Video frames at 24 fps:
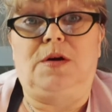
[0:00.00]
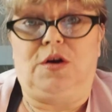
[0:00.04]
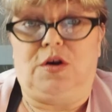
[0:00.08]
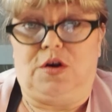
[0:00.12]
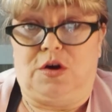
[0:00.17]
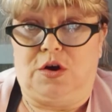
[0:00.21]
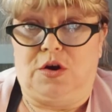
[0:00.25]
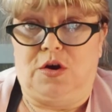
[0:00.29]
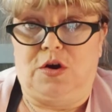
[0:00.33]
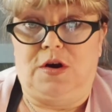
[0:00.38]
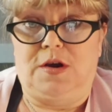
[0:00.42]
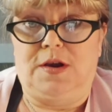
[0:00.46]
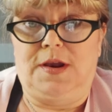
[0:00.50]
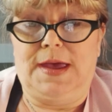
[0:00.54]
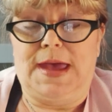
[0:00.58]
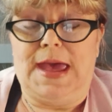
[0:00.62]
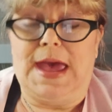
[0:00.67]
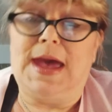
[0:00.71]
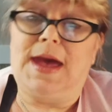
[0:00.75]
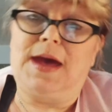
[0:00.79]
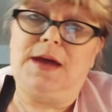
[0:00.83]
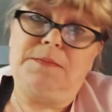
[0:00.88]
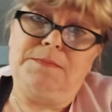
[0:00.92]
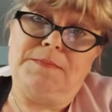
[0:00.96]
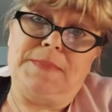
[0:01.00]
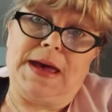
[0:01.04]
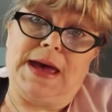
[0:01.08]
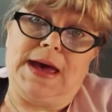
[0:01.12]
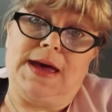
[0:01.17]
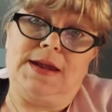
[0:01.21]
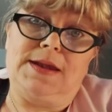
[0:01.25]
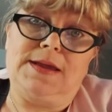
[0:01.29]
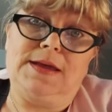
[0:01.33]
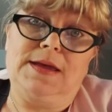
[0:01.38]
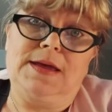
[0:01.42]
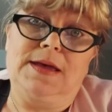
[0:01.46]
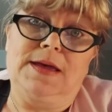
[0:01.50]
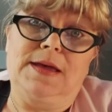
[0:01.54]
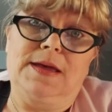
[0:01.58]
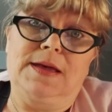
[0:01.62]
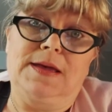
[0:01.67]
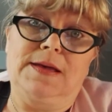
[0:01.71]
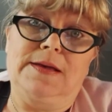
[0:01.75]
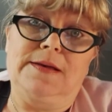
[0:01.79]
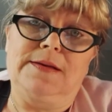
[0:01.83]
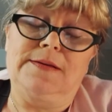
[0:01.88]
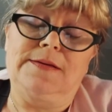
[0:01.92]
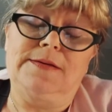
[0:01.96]
Good and bad.
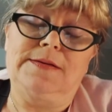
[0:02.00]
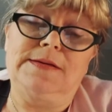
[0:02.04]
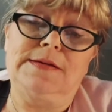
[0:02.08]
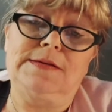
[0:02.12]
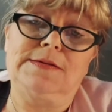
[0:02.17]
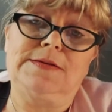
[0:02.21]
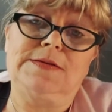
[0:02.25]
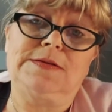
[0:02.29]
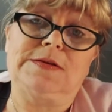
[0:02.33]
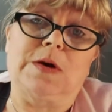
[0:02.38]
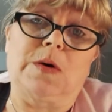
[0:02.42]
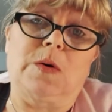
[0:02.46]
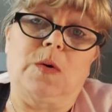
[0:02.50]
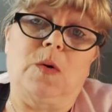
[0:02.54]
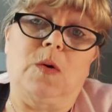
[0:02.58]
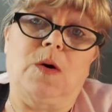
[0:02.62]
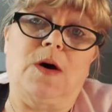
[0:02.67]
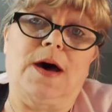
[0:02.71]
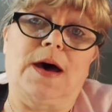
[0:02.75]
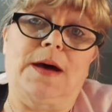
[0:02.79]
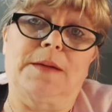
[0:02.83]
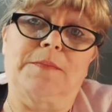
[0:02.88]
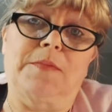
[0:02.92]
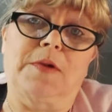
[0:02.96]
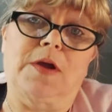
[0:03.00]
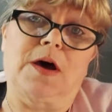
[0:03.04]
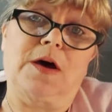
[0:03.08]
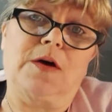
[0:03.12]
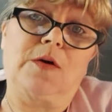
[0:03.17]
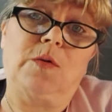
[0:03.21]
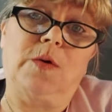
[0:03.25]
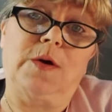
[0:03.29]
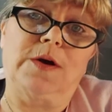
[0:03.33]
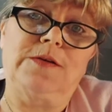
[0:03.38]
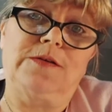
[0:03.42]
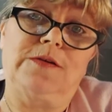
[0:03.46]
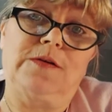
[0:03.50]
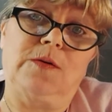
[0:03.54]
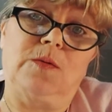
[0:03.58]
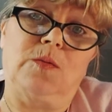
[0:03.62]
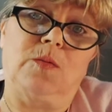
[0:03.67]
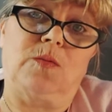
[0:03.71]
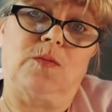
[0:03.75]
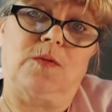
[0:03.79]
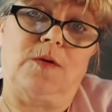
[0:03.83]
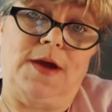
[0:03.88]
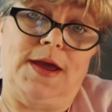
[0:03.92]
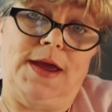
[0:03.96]
So I'm not going to
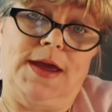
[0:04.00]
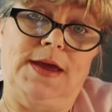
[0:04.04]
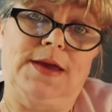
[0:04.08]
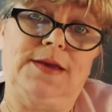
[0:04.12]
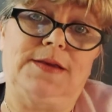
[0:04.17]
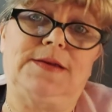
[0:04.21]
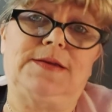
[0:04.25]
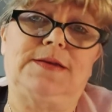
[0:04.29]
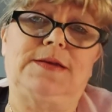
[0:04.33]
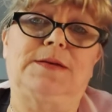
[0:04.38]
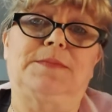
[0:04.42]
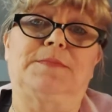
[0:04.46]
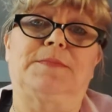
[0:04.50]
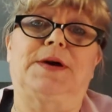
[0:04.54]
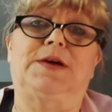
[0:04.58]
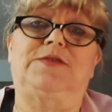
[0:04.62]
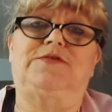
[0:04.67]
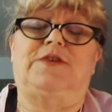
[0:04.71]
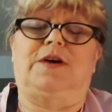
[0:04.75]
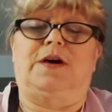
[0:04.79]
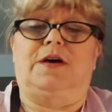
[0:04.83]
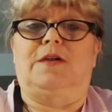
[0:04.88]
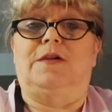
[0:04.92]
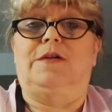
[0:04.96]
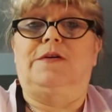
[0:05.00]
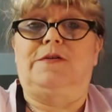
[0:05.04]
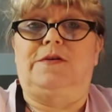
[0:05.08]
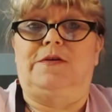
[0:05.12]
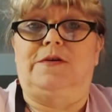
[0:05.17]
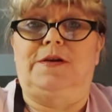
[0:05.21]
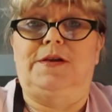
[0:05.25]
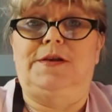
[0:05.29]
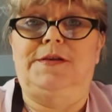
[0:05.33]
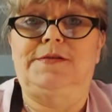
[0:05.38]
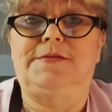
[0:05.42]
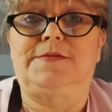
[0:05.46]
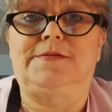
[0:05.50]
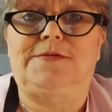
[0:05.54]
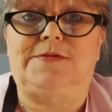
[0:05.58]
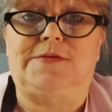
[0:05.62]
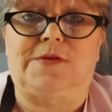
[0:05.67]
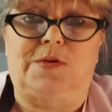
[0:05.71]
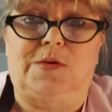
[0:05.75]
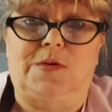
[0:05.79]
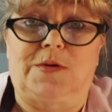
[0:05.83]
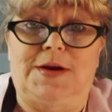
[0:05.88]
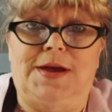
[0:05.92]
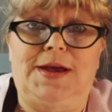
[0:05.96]
rate my childhood,
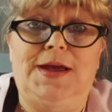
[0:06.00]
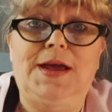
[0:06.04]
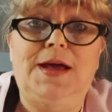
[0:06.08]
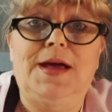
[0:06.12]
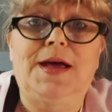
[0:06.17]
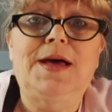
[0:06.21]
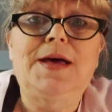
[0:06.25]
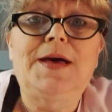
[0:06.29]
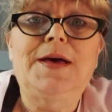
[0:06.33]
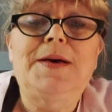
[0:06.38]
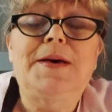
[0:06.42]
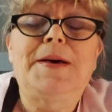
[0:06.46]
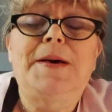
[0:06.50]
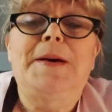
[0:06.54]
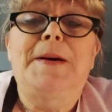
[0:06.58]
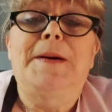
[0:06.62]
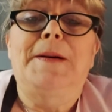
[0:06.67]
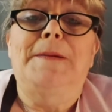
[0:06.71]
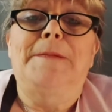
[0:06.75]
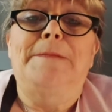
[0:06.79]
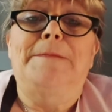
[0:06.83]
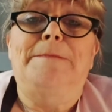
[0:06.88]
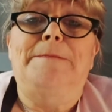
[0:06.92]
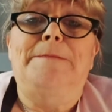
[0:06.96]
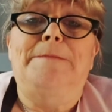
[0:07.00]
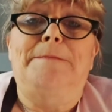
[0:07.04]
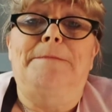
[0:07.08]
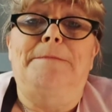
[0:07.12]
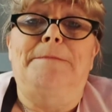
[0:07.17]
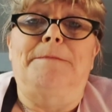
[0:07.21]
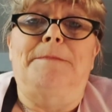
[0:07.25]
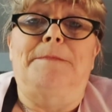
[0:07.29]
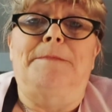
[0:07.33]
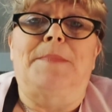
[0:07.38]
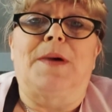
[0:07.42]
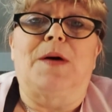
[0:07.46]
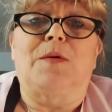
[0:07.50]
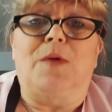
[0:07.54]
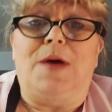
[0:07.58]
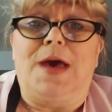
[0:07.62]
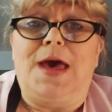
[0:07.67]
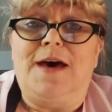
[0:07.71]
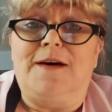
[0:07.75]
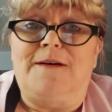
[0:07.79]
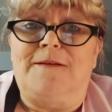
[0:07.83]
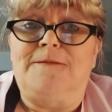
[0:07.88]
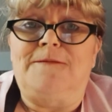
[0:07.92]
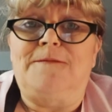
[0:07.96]
sorry. But we
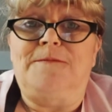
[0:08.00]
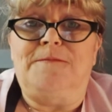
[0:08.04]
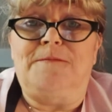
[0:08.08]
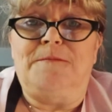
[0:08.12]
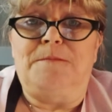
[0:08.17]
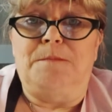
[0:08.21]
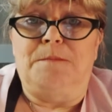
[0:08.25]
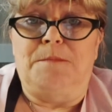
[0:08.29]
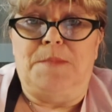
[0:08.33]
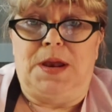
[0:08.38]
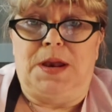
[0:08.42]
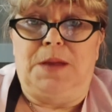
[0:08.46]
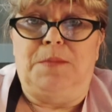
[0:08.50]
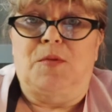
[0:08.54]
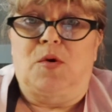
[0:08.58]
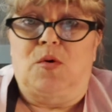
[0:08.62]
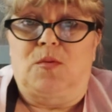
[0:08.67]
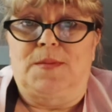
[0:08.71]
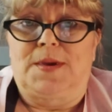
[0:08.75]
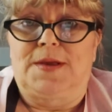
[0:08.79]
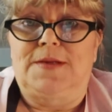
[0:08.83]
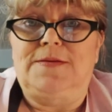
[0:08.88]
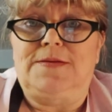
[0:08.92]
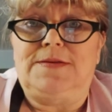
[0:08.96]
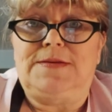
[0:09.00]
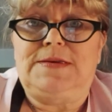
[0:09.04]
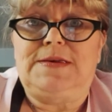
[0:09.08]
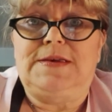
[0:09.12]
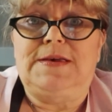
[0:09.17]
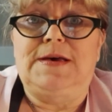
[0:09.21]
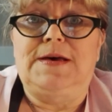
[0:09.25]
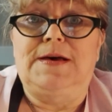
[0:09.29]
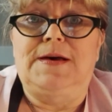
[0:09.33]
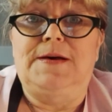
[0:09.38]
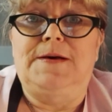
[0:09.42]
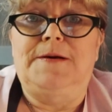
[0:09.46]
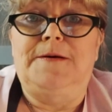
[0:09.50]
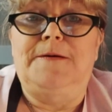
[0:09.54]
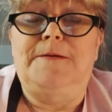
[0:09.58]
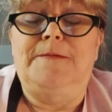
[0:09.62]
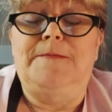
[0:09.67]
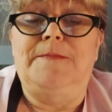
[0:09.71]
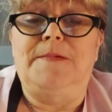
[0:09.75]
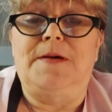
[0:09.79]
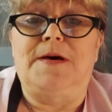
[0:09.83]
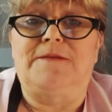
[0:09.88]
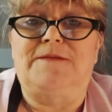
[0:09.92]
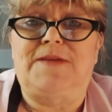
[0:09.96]
have many moments
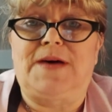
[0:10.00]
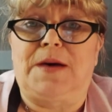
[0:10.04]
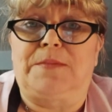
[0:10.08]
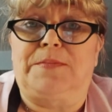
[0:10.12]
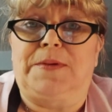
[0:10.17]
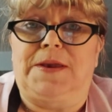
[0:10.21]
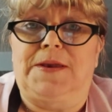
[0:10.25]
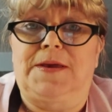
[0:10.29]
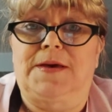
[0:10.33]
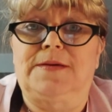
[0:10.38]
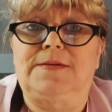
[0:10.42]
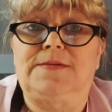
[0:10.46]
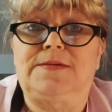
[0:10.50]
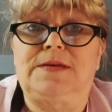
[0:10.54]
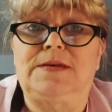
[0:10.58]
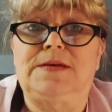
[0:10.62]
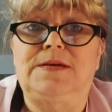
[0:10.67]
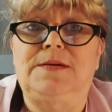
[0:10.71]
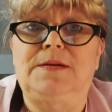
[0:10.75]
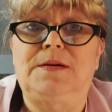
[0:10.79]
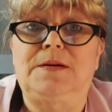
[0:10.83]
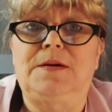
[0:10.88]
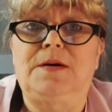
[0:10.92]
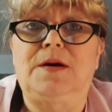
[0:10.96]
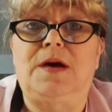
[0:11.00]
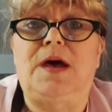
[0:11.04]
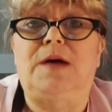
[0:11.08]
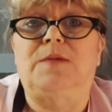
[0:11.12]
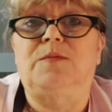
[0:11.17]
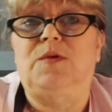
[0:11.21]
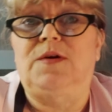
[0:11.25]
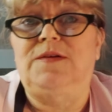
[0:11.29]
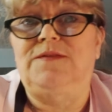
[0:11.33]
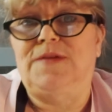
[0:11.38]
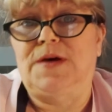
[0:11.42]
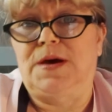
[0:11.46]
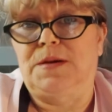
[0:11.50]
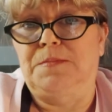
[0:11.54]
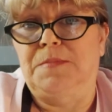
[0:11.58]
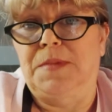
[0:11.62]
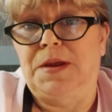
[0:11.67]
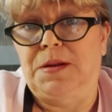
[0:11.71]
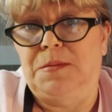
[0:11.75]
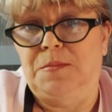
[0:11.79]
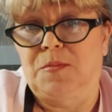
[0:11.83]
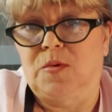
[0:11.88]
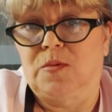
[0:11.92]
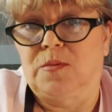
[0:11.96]
of happiness, and we've had
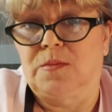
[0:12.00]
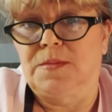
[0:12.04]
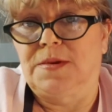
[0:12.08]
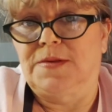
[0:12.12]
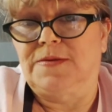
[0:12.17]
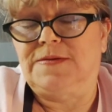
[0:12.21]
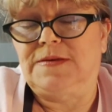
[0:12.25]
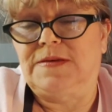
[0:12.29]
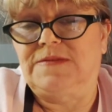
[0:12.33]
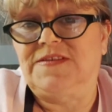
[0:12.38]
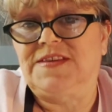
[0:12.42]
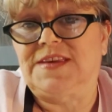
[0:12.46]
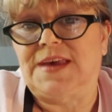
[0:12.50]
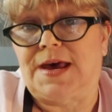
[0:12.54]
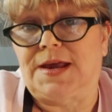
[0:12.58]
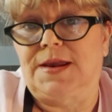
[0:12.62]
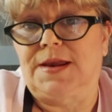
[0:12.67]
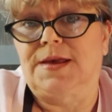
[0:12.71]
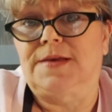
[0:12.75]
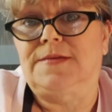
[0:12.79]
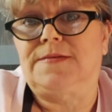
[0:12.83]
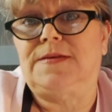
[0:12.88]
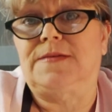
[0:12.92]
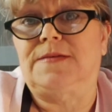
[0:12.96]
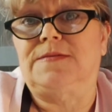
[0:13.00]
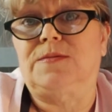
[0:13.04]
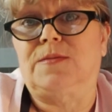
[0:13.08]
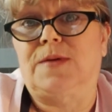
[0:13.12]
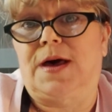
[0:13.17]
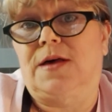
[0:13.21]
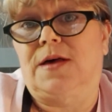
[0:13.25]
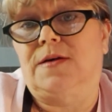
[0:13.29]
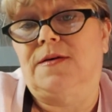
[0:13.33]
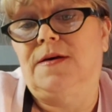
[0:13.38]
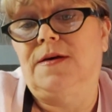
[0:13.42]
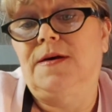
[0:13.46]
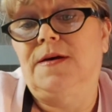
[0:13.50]
many moments of sadness as well.